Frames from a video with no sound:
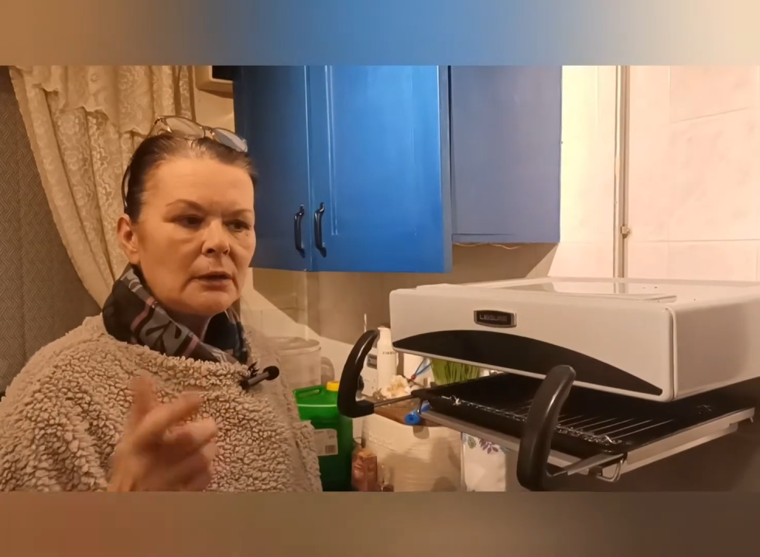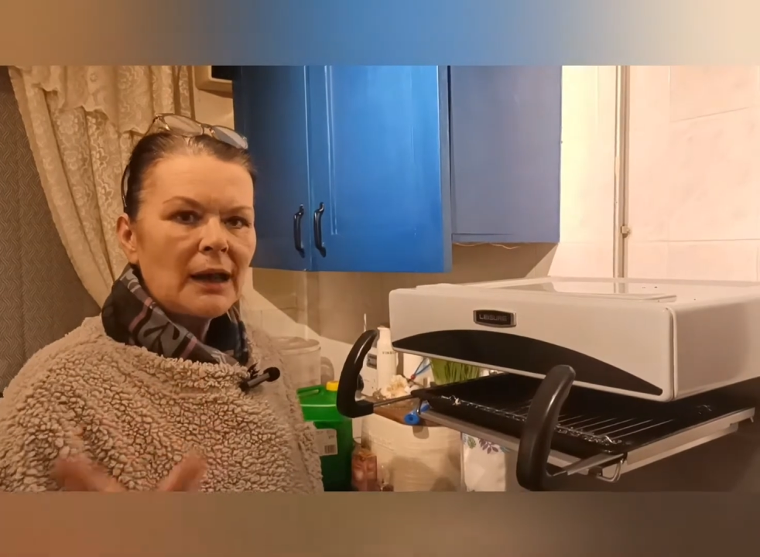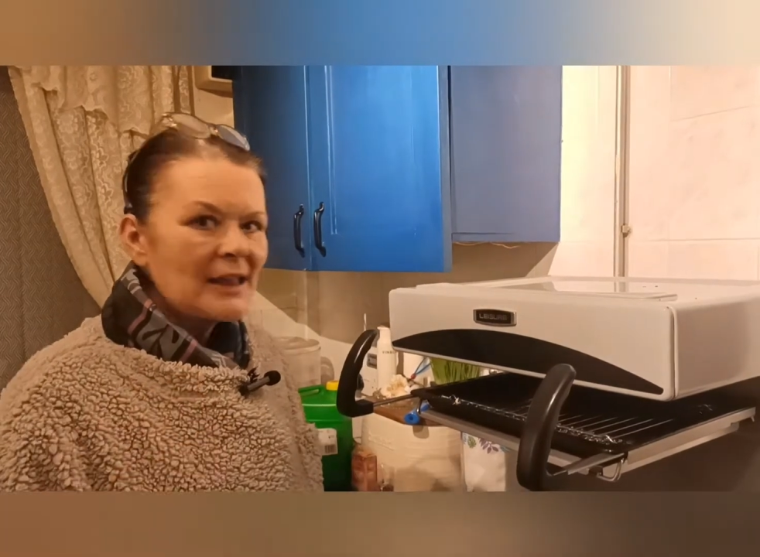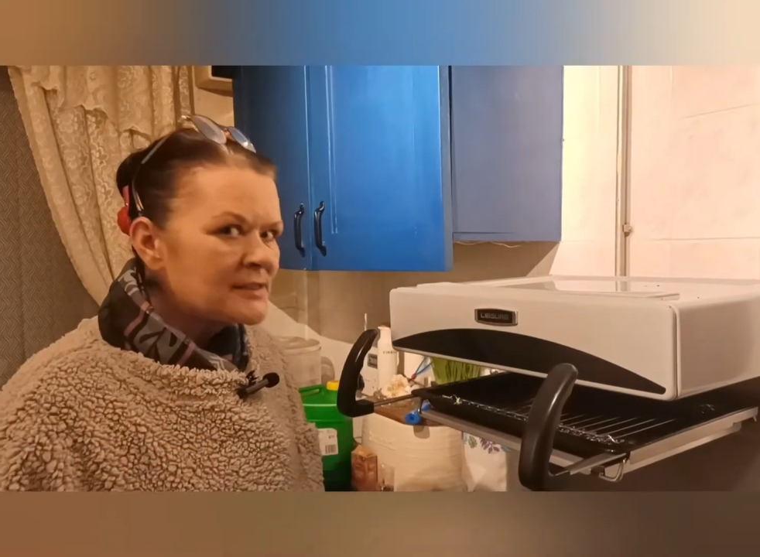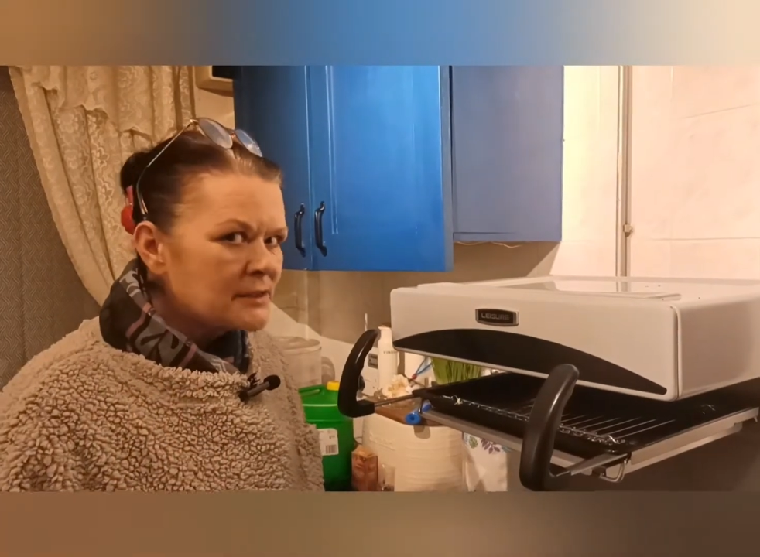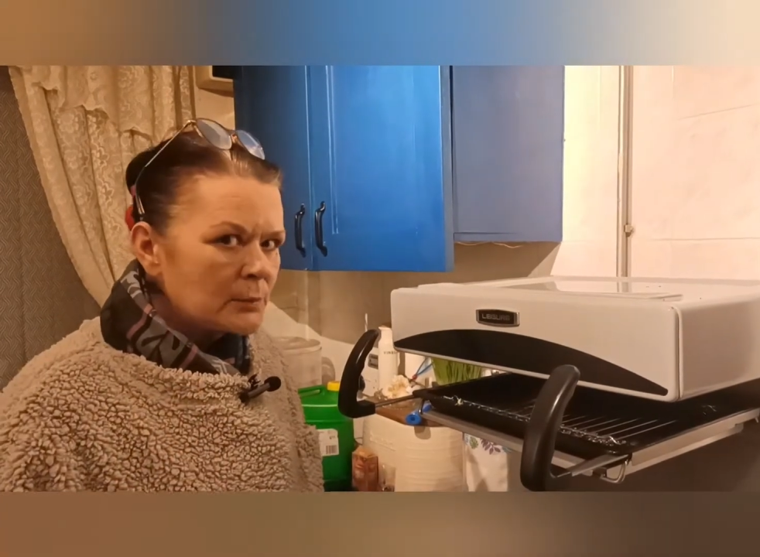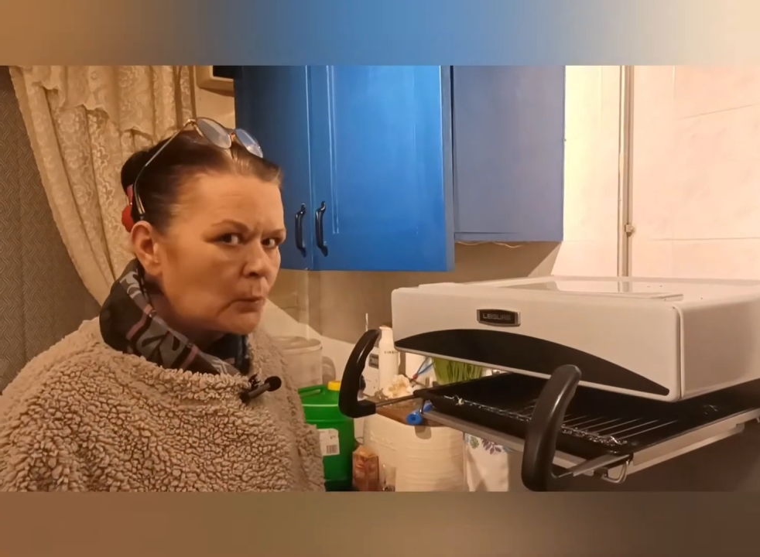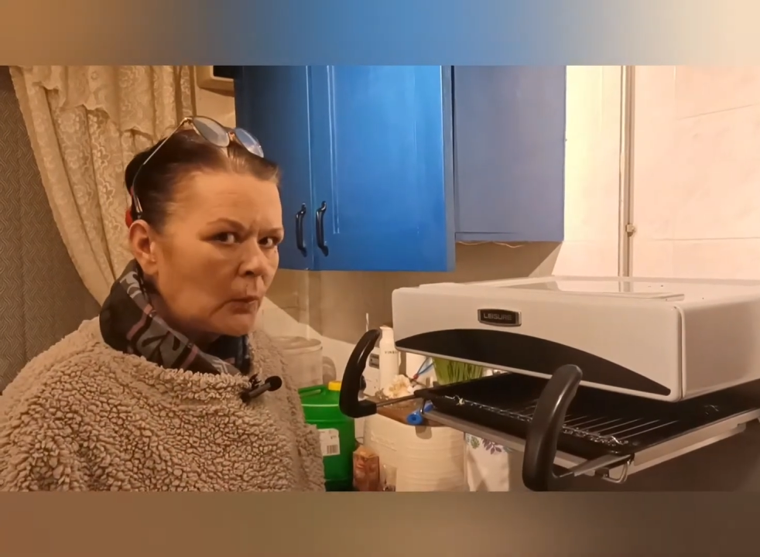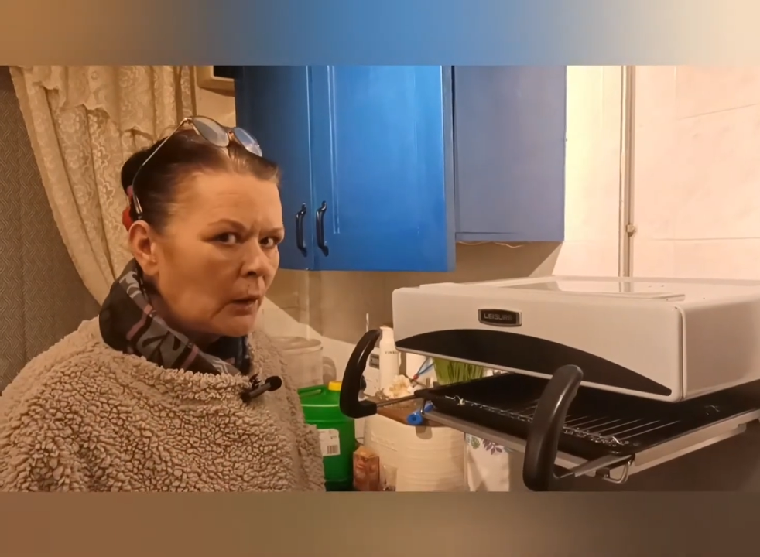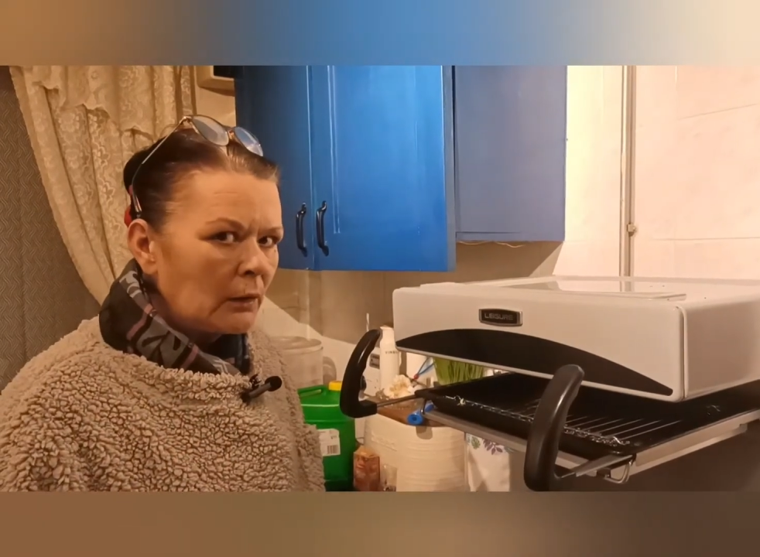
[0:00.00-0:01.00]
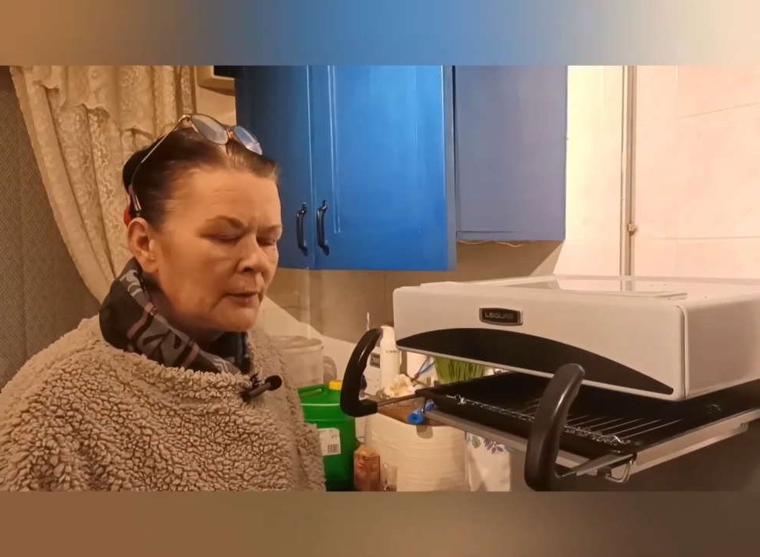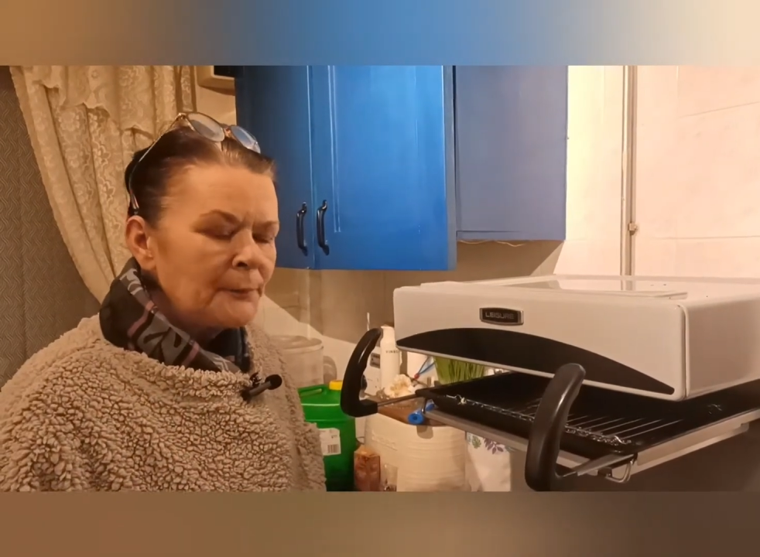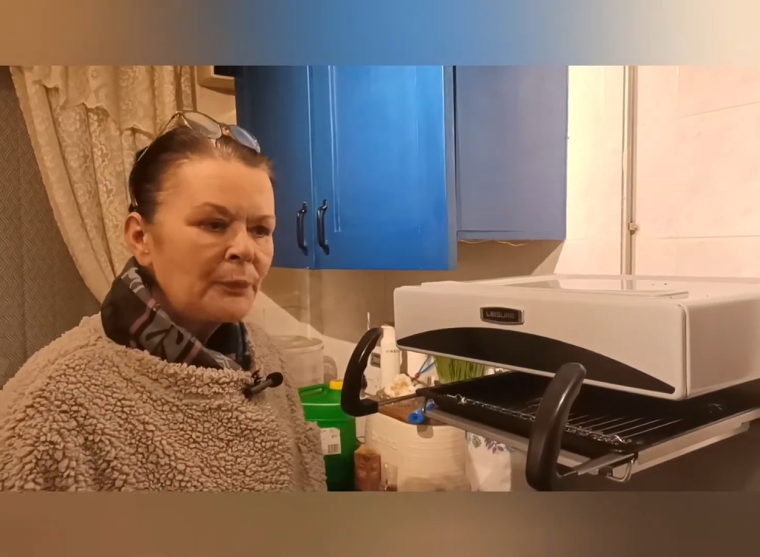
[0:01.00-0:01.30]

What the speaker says: Less than what?